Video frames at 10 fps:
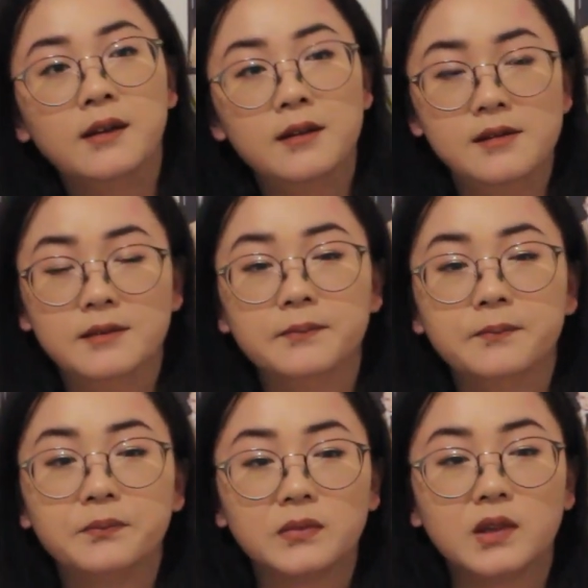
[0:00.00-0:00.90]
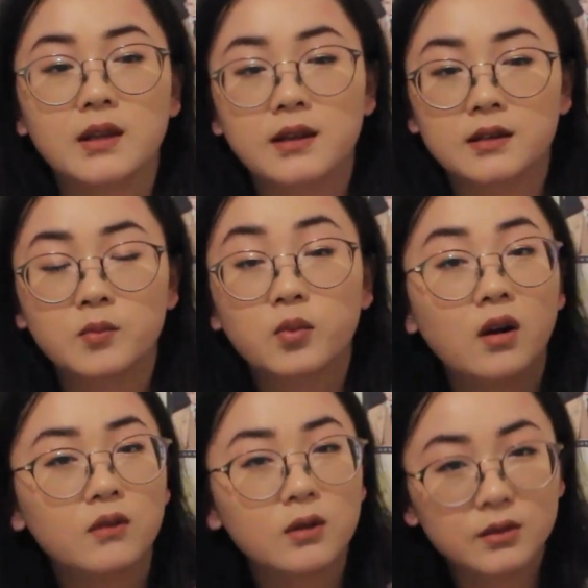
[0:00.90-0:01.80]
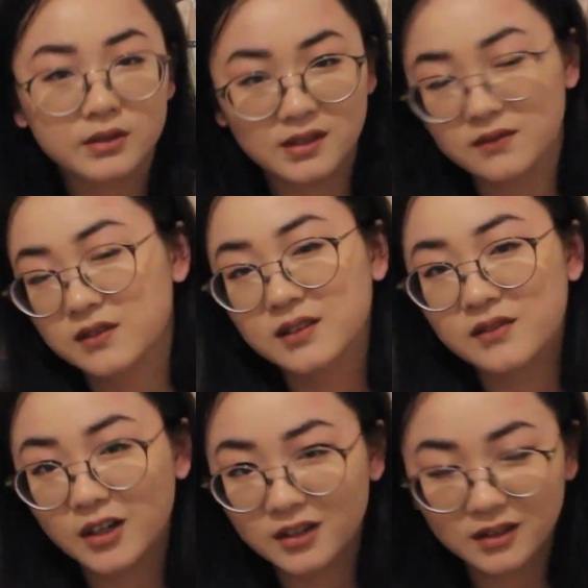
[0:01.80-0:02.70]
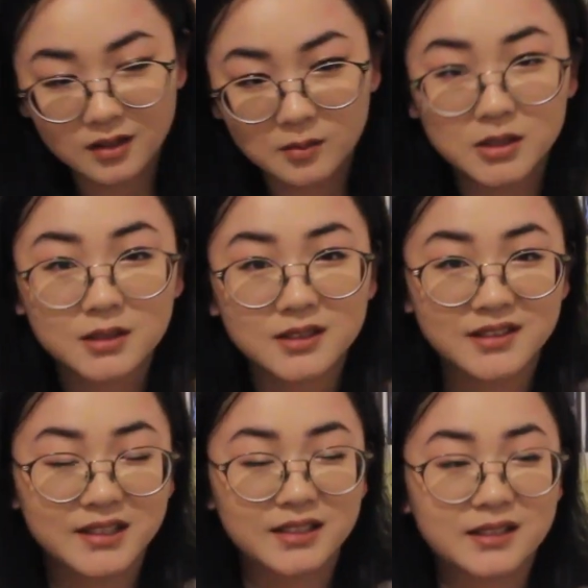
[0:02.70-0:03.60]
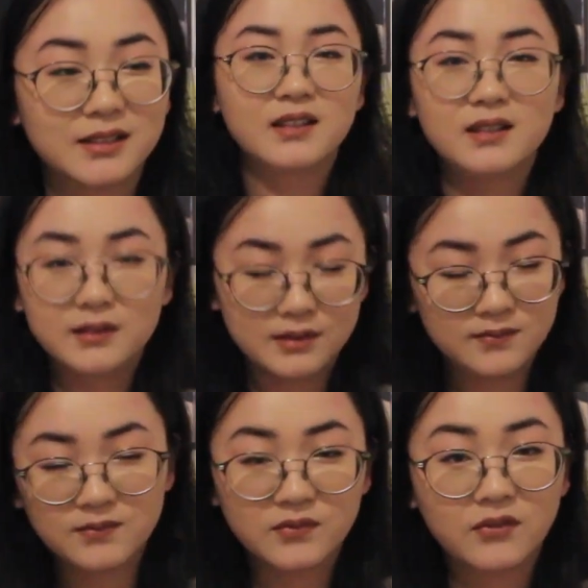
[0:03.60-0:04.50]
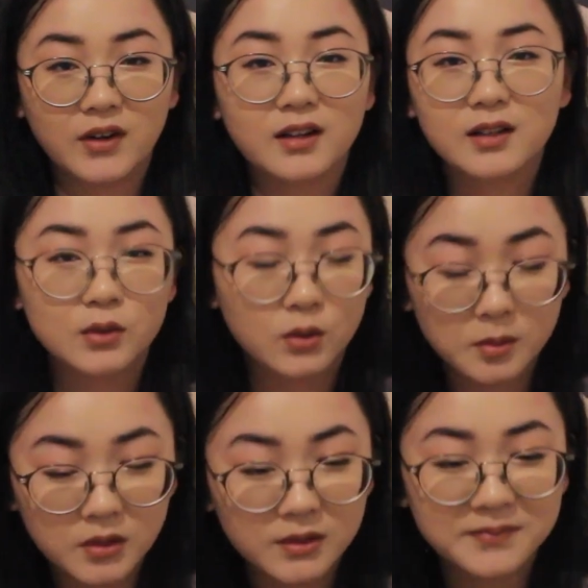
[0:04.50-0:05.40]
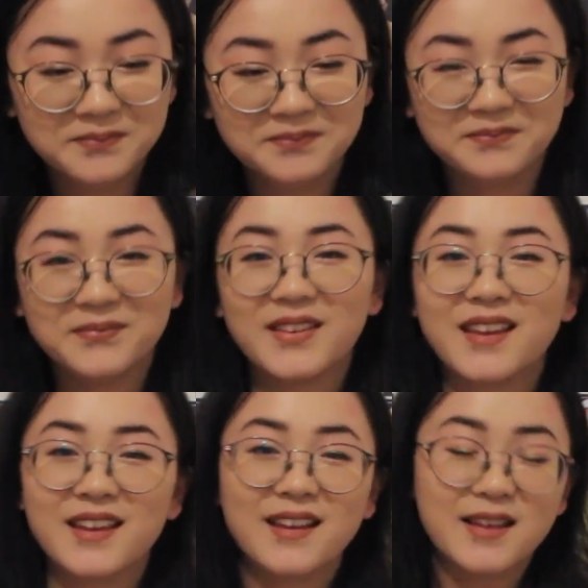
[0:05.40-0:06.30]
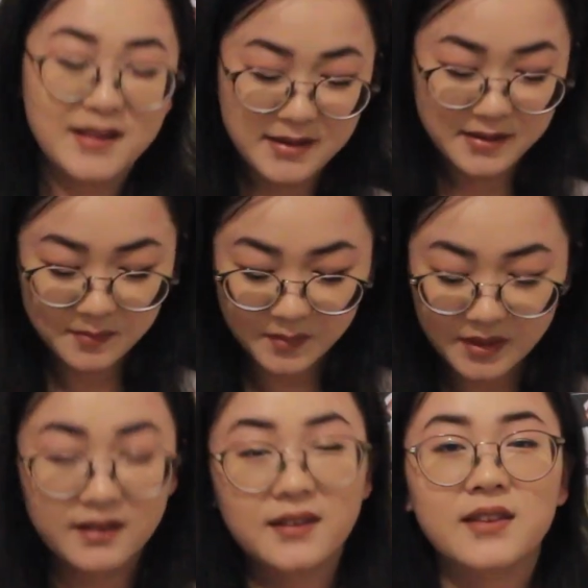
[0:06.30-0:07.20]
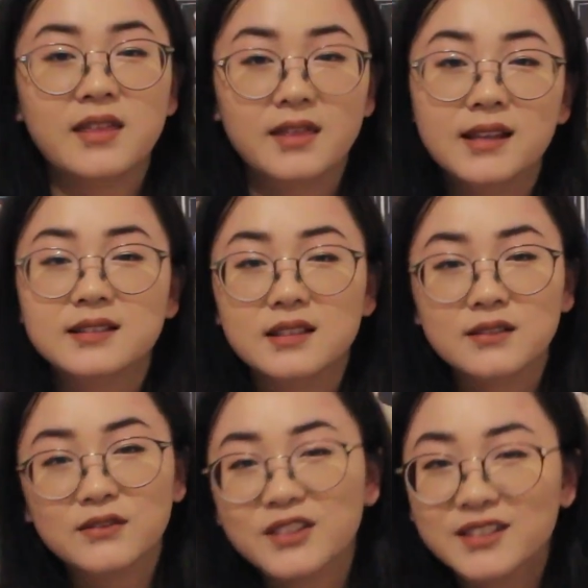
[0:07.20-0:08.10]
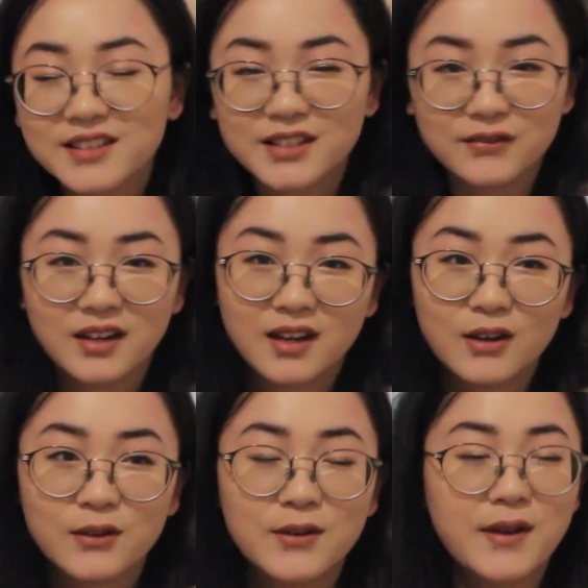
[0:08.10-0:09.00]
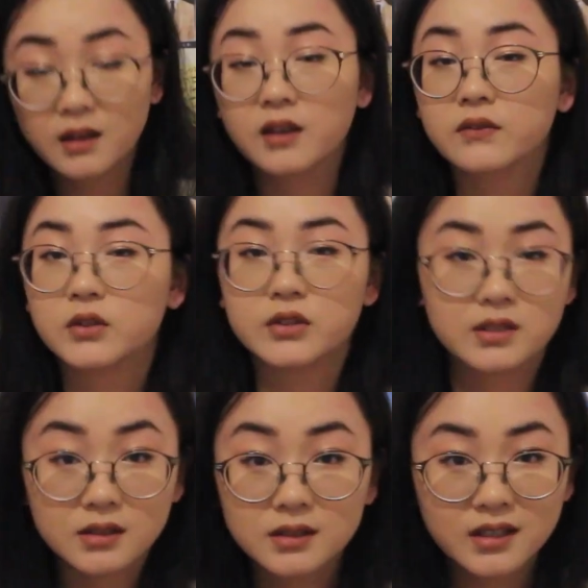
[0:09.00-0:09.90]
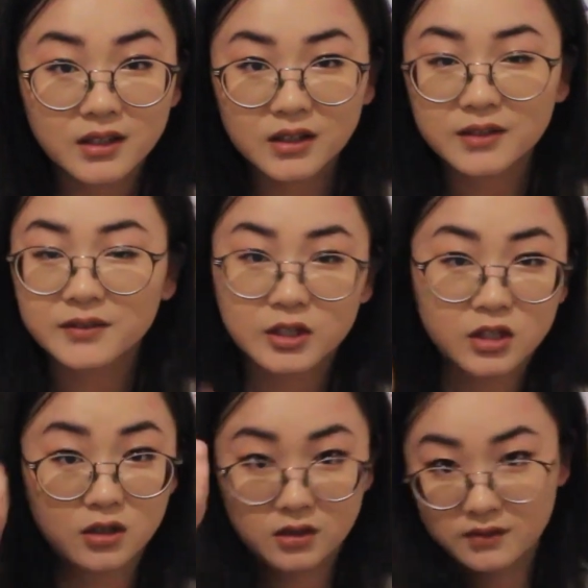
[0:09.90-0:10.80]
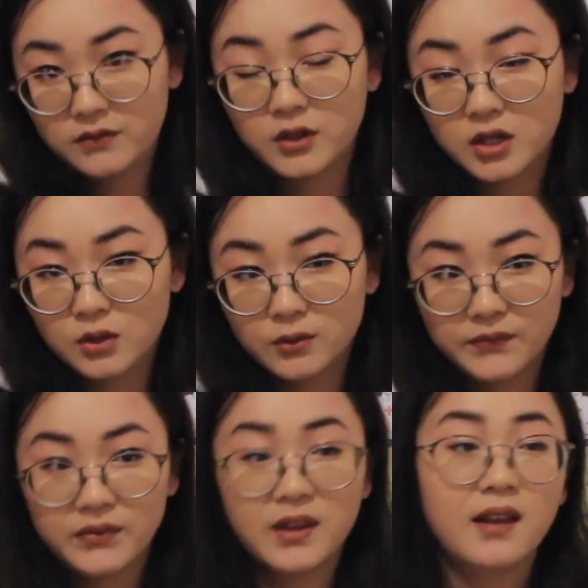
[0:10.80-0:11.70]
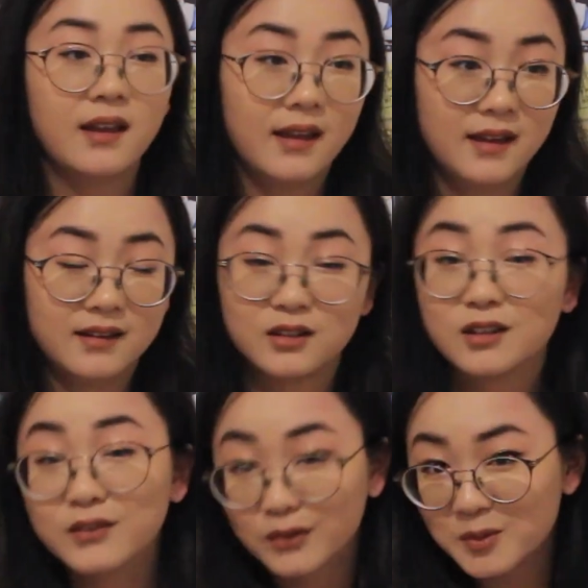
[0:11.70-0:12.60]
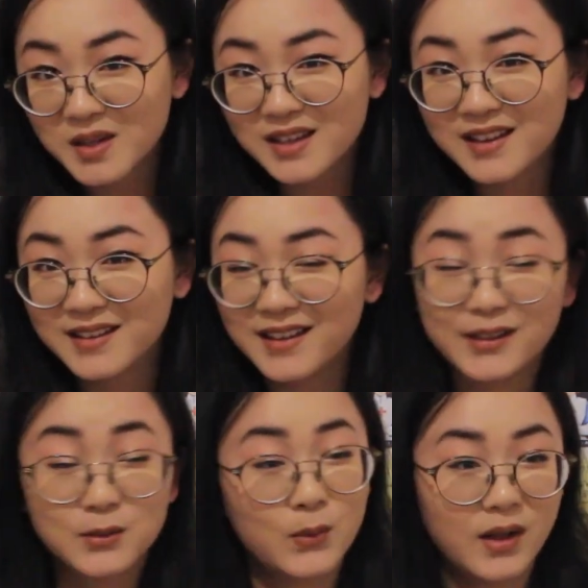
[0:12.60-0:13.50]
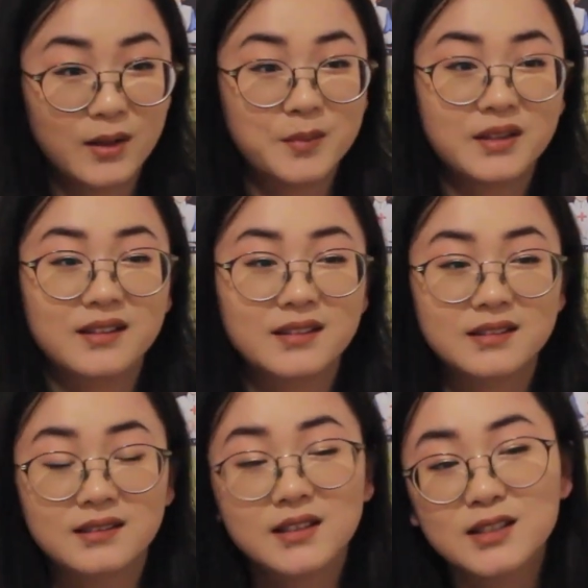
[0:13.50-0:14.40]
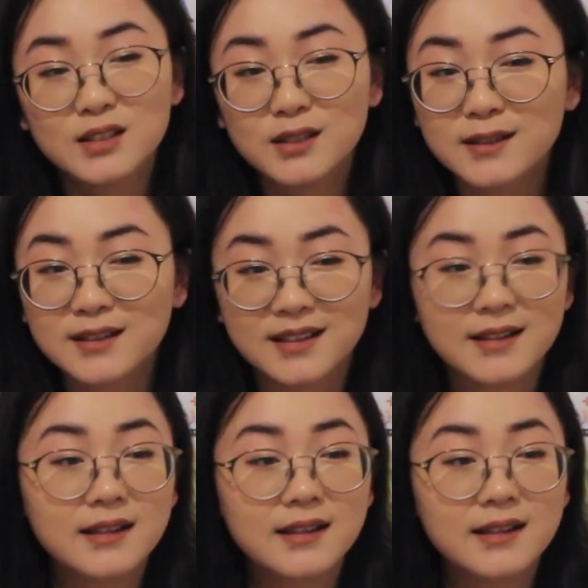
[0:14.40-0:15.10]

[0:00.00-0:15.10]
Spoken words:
And Poirot is definitely very likable in this. He's very adorable. But that's it for this video. If you're still here, good for you. And good for me as well, because this took